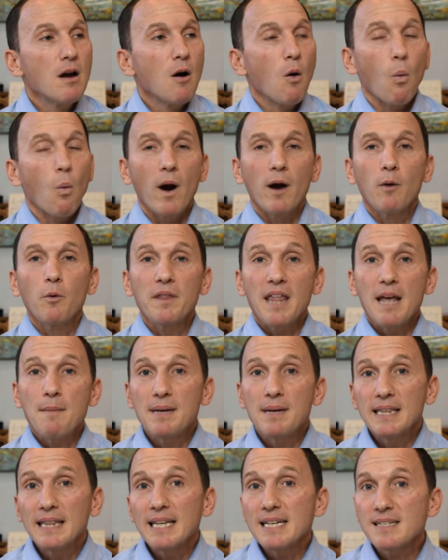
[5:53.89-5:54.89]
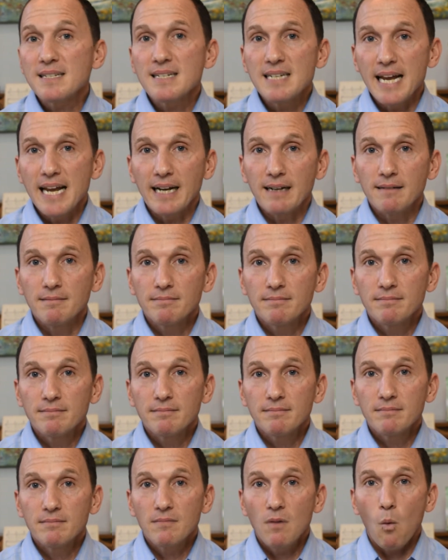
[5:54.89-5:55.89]
Where will they be listening?
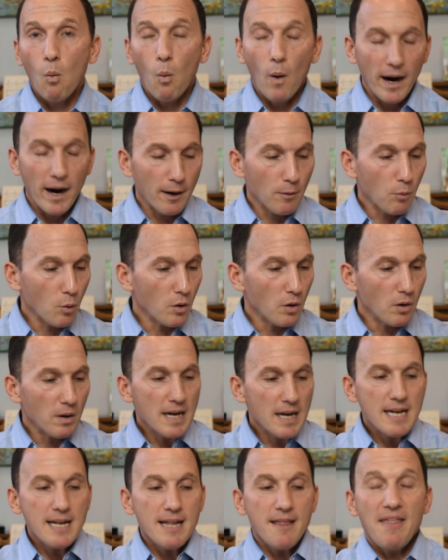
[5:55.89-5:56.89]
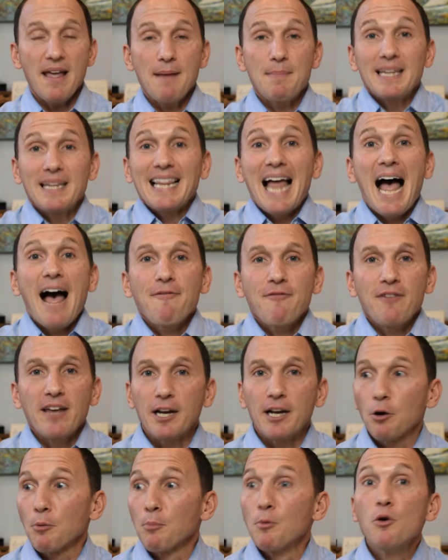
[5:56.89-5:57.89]
Where will they be
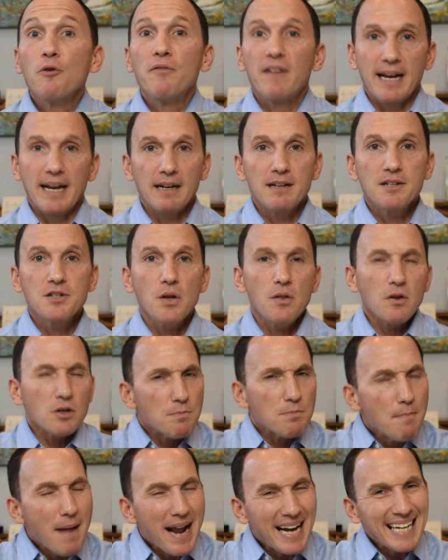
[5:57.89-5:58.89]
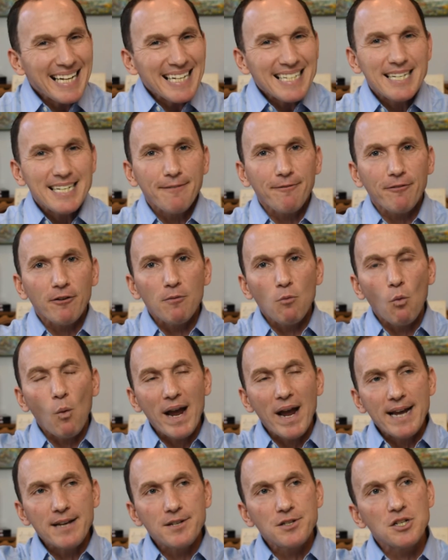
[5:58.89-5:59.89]
laughing or moving? So there's many different
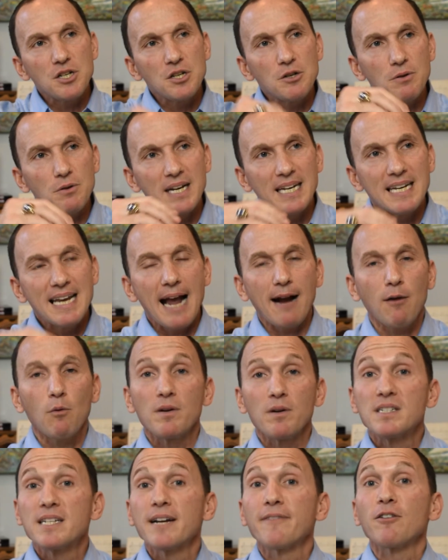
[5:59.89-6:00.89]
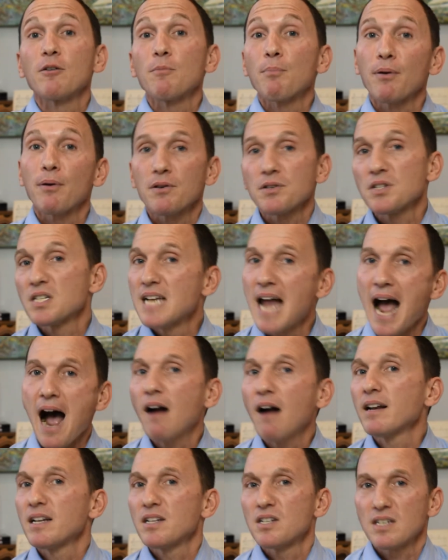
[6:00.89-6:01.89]
ways to connect with different
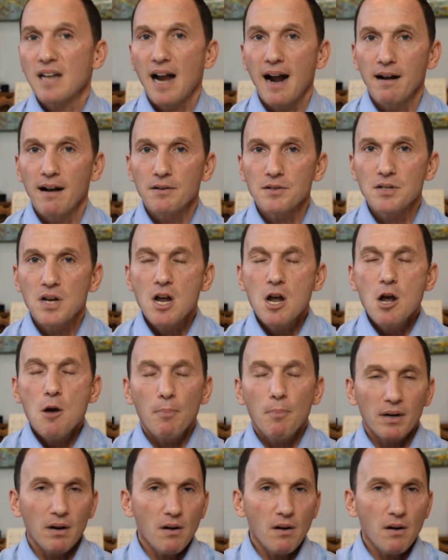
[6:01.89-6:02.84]
personality styles, but